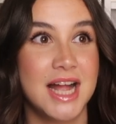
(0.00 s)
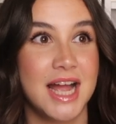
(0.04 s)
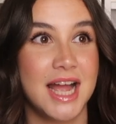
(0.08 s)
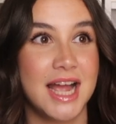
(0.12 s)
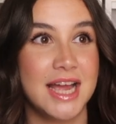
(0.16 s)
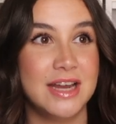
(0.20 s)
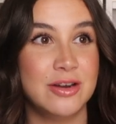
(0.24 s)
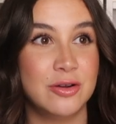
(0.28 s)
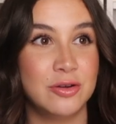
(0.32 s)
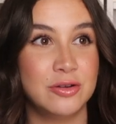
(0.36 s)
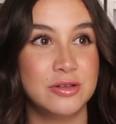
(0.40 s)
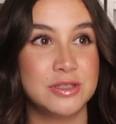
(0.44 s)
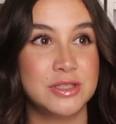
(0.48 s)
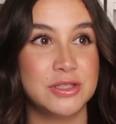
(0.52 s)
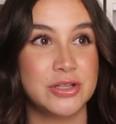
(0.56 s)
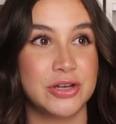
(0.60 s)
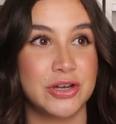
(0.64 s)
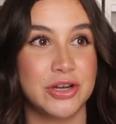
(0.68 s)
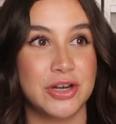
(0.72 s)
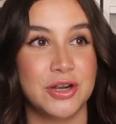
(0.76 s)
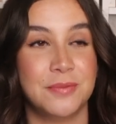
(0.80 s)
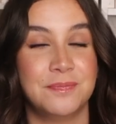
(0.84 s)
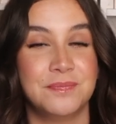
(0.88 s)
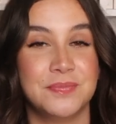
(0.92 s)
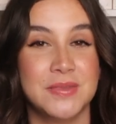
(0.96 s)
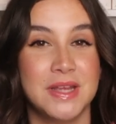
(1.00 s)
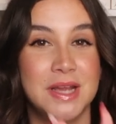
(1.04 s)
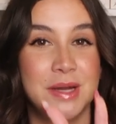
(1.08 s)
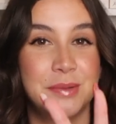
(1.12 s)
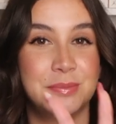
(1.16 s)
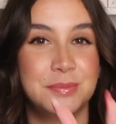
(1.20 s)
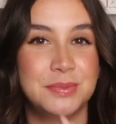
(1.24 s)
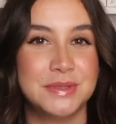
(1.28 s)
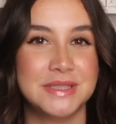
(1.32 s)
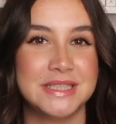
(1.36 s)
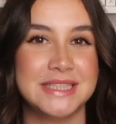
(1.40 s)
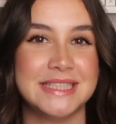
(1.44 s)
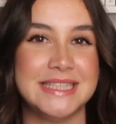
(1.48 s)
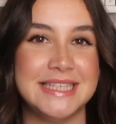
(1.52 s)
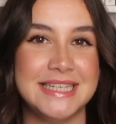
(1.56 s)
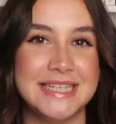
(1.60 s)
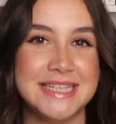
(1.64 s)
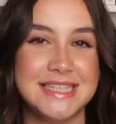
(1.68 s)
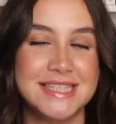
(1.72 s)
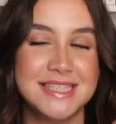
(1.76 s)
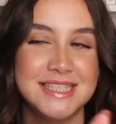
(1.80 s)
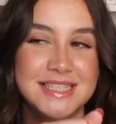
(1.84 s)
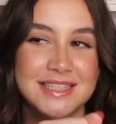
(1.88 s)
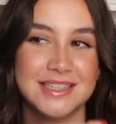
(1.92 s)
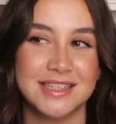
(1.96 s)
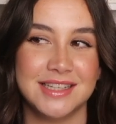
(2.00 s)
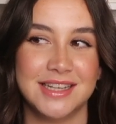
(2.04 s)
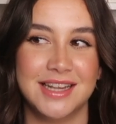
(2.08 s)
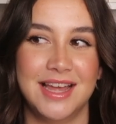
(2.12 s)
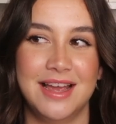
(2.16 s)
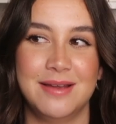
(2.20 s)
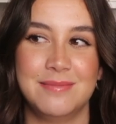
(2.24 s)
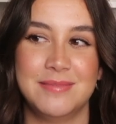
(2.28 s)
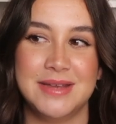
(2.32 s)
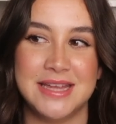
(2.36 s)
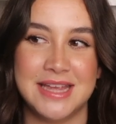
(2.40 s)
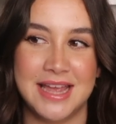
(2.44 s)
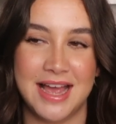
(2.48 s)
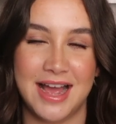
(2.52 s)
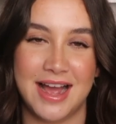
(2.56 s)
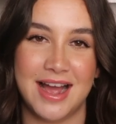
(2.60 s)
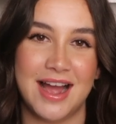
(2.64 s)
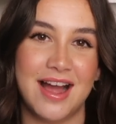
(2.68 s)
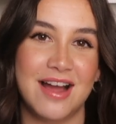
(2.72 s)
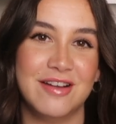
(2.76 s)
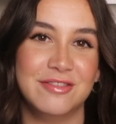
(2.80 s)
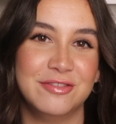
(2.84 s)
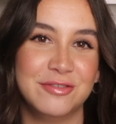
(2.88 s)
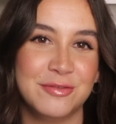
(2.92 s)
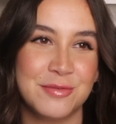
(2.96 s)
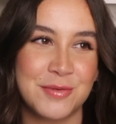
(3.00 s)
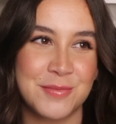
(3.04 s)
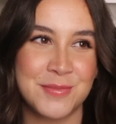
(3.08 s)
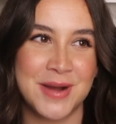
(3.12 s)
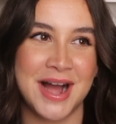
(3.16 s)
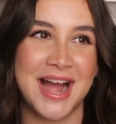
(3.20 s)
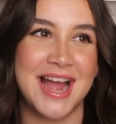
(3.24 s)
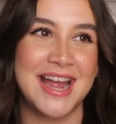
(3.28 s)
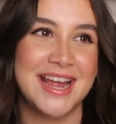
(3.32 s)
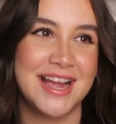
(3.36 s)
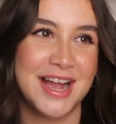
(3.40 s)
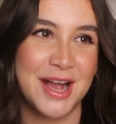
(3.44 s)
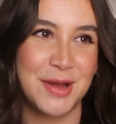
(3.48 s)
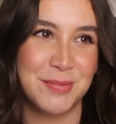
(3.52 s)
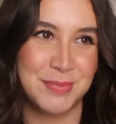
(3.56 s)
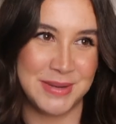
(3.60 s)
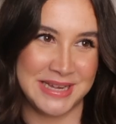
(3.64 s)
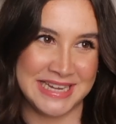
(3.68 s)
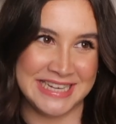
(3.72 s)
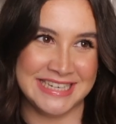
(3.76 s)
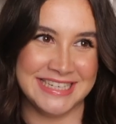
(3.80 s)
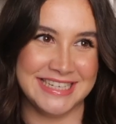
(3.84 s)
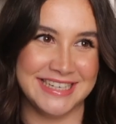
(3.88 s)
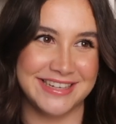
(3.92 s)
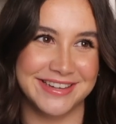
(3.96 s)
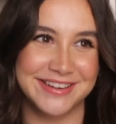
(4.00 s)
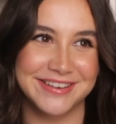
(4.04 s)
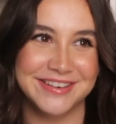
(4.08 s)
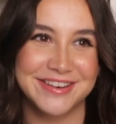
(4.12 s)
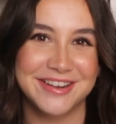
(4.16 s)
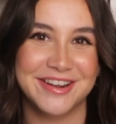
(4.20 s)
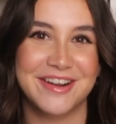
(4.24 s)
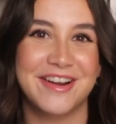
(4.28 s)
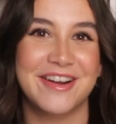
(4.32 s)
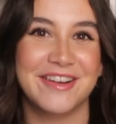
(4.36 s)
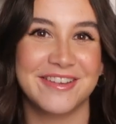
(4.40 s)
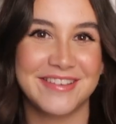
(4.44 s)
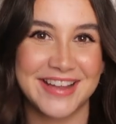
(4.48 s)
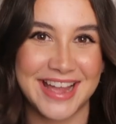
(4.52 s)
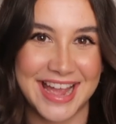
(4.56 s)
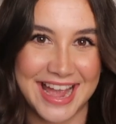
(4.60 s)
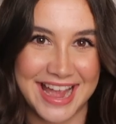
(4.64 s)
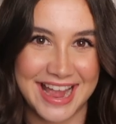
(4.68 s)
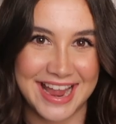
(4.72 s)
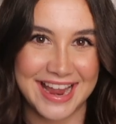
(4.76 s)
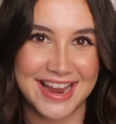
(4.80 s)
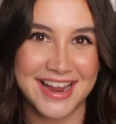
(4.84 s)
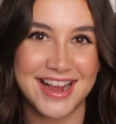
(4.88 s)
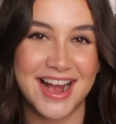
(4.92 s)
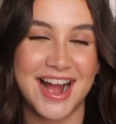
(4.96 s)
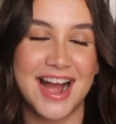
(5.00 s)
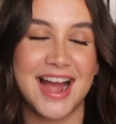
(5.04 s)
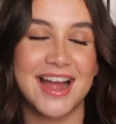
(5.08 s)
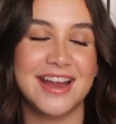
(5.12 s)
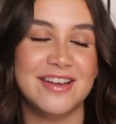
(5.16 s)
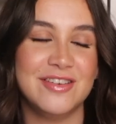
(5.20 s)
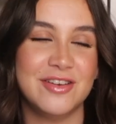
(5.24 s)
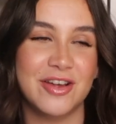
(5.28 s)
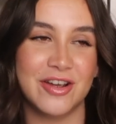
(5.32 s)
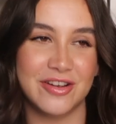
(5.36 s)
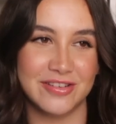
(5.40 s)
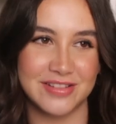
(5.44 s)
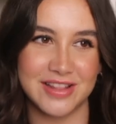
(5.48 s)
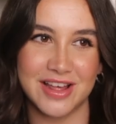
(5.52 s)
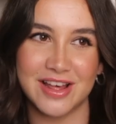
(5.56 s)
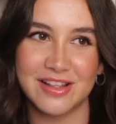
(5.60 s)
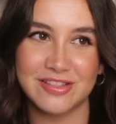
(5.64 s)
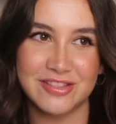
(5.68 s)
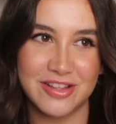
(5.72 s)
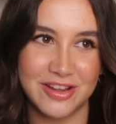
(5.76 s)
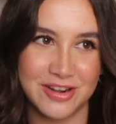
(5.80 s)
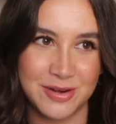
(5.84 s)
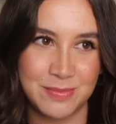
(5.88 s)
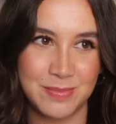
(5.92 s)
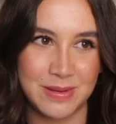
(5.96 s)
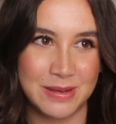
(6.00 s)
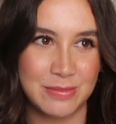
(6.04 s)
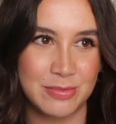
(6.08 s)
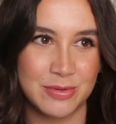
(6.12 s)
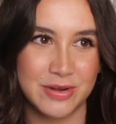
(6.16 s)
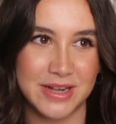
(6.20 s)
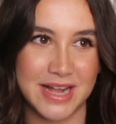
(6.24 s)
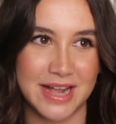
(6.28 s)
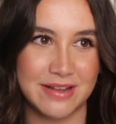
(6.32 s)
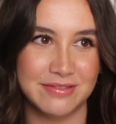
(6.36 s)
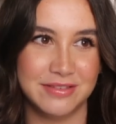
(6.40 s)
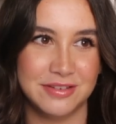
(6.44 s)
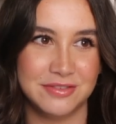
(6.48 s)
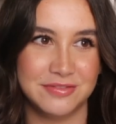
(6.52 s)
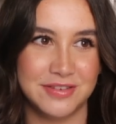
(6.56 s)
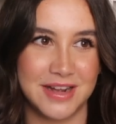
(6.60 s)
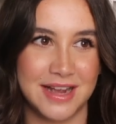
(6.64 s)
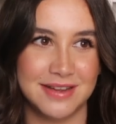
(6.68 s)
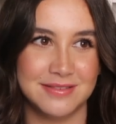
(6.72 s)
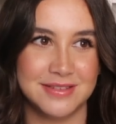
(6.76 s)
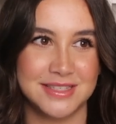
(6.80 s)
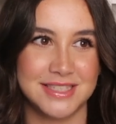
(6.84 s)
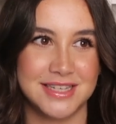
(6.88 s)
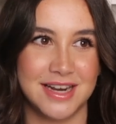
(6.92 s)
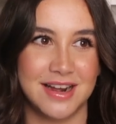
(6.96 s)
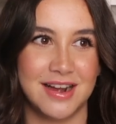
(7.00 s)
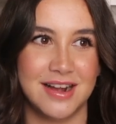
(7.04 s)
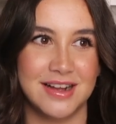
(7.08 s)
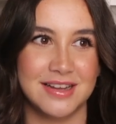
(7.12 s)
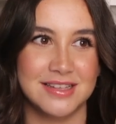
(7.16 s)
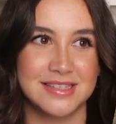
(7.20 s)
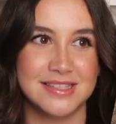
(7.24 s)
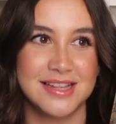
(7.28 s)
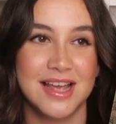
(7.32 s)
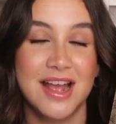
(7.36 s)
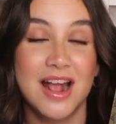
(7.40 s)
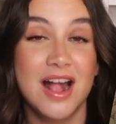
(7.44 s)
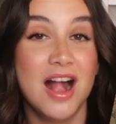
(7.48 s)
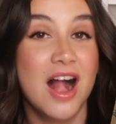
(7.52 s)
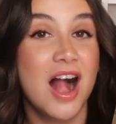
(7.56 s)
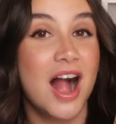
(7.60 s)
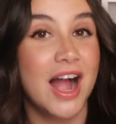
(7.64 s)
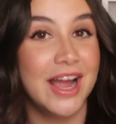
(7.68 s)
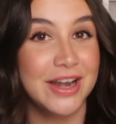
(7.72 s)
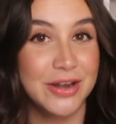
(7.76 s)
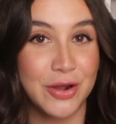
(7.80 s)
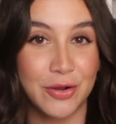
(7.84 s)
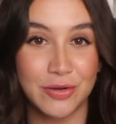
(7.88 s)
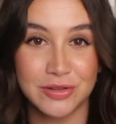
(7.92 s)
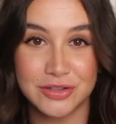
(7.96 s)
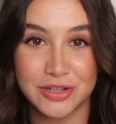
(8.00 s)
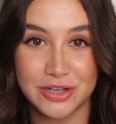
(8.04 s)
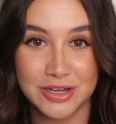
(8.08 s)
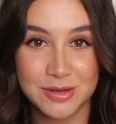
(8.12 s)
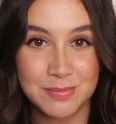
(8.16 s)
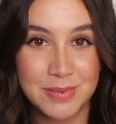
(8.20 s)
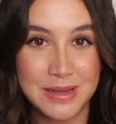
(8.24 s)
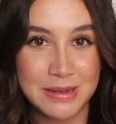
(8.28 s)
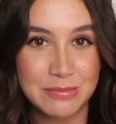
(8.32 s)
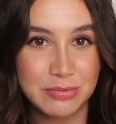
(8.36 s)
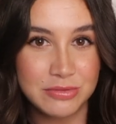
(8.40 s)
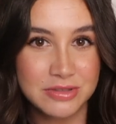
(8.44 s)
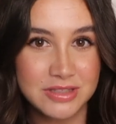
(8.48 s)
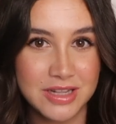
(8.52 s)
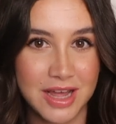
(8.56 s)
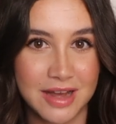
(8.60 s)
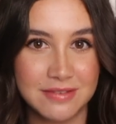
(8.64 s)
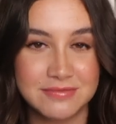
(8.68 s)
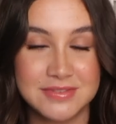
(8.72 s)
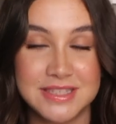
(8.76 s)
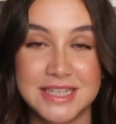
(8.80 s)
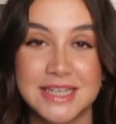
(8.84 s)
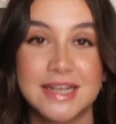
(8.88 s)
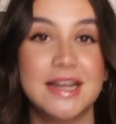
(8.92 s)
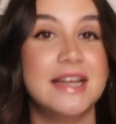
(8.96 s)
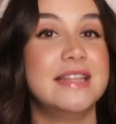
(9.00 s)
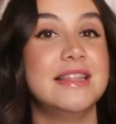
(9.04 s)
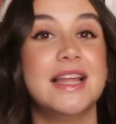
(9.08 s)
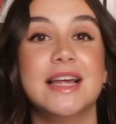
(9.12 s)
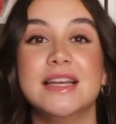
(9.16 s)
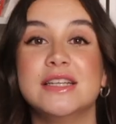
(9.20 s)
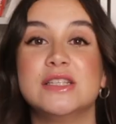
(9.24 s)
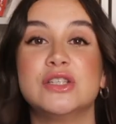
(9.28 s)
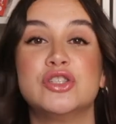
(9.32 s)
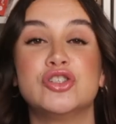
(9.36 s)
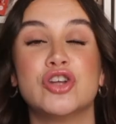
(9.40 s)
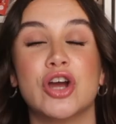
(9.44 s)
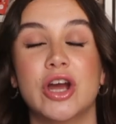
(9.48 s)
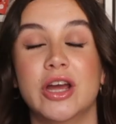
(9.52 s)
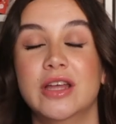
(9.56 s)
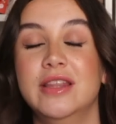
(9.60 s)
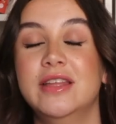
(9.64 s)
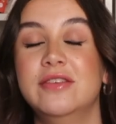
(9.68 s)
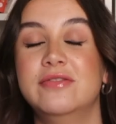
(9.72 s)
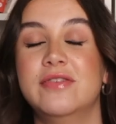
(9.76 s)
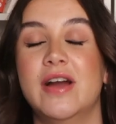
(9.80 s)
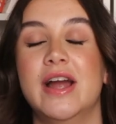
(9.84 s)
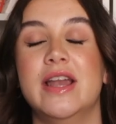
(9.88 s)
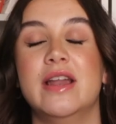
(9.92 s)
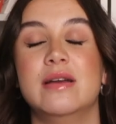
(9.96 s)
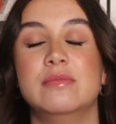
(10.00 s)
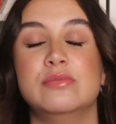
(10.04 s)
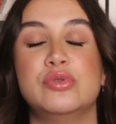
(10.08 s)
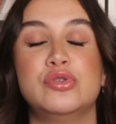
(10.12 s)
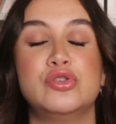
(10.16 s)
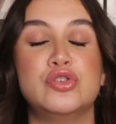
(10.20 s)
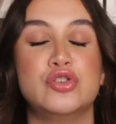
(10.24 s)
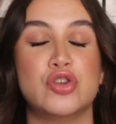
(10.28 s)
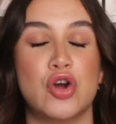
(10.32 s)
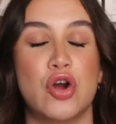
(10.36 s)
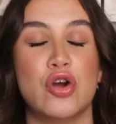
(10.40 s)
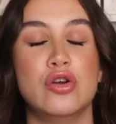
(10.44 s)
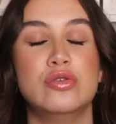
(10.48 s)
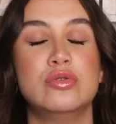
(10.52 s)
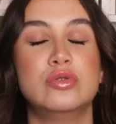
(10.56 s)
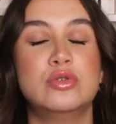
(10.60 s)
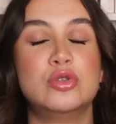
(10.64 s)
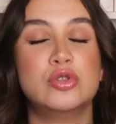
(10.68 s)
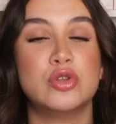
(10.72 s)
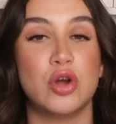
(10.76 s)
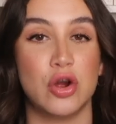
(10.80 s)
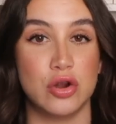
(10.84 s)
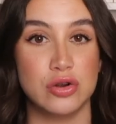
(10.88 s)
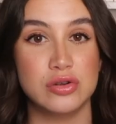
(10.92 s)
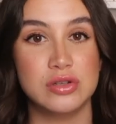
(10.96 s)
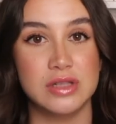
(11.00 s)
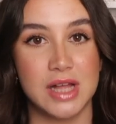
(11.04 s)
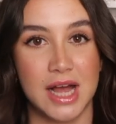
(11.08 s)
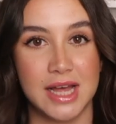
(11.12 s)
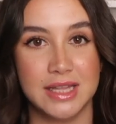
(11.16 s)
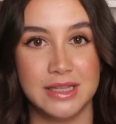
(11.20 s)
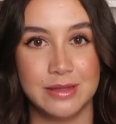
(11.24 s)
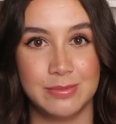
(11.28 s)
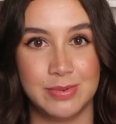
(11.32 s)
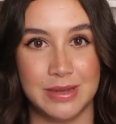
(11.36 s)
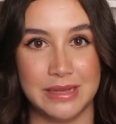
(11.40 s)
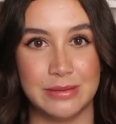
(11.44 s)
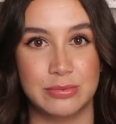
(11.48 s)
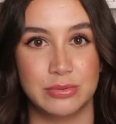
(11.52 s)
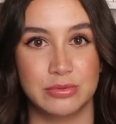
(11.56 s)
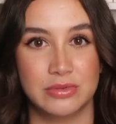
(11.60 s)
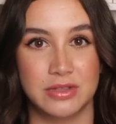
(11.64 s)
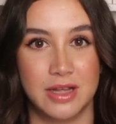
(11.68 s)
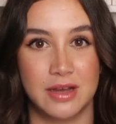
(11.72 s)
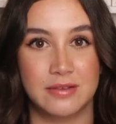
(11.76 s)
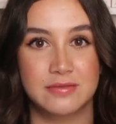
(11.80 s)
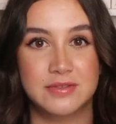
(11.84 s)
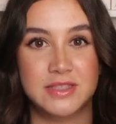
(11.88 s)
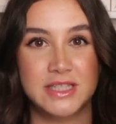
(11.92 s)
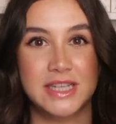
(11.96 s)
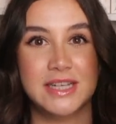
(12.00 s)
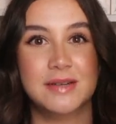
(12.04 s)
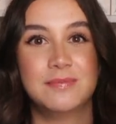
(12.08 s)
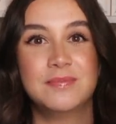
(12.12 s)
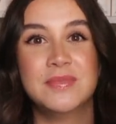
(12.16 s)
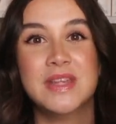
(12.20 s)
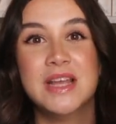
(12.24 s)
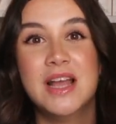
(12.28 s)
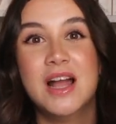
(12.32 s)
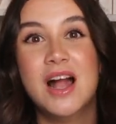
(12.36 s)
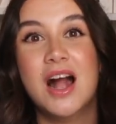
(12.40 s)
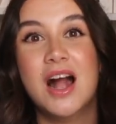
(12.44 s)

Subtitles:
And also, please let me have my opinion, okay? I know that a lot of people gave it 5 stars. I know a lot of people loved it, and that is totally fine. I'm so glad that people loved it.